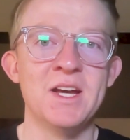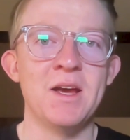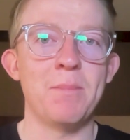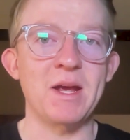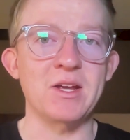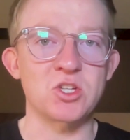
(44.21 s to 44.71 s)

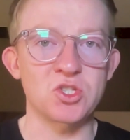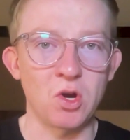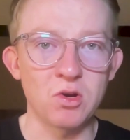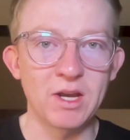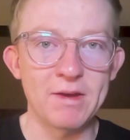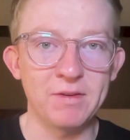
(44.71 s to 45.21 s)
being so
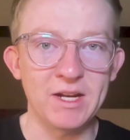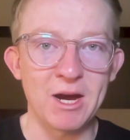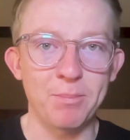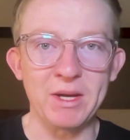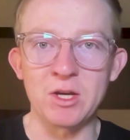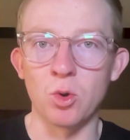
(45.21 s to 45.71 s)
levered
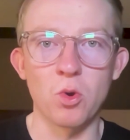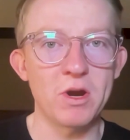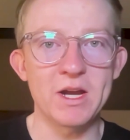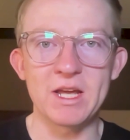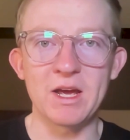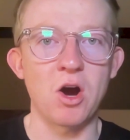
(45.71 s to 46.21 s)
up in
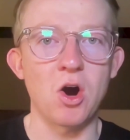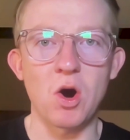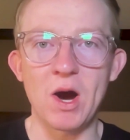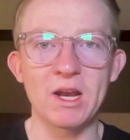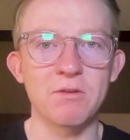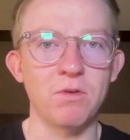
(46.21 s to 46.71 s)
already a
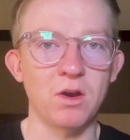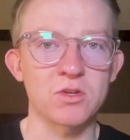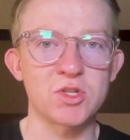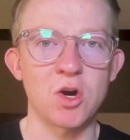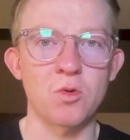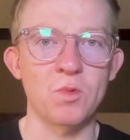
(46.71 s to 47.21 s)
highly
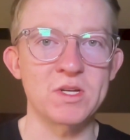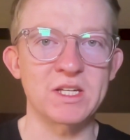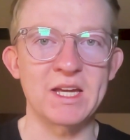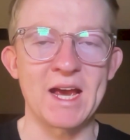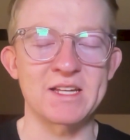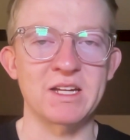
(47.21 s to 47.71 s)
volatile and risky
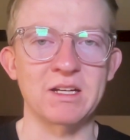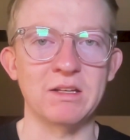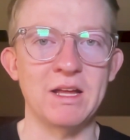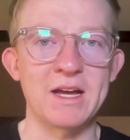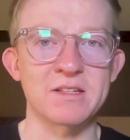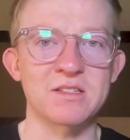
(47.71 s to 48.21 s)
asset
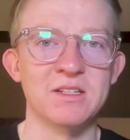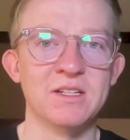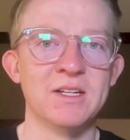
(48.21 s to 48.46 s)
class,